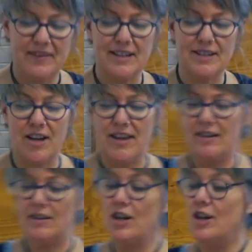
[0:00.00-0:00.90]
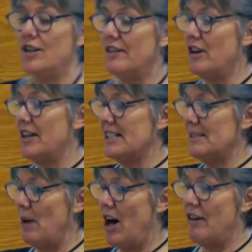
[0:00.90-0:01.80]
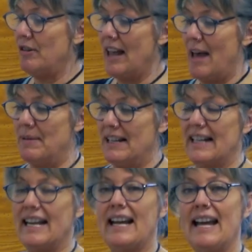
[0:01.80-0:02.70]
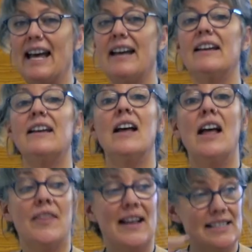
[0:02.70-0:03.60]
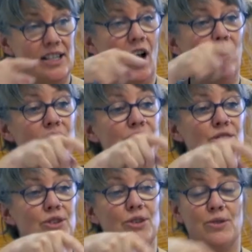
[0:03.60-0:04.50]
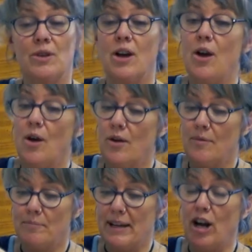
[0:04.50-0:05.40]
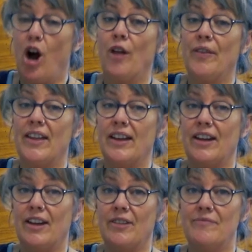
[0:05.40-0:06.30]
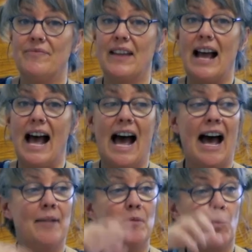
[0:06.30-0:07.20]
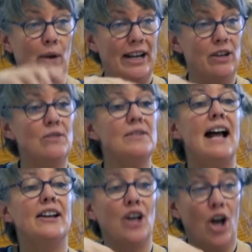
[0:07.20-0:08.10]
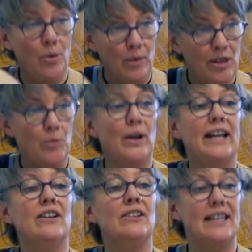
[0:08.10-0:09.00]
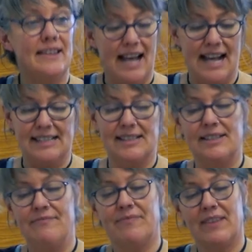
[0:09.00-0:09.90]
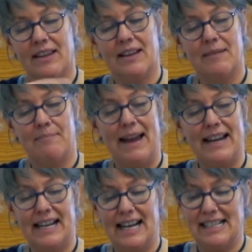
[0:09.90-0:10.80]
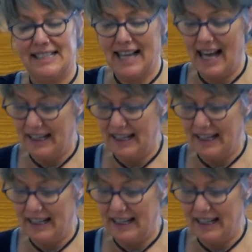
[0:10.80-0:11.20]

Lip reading: so that you've got your spiral happening here. That's going to be on the wheel and go with the wheel as make it easier.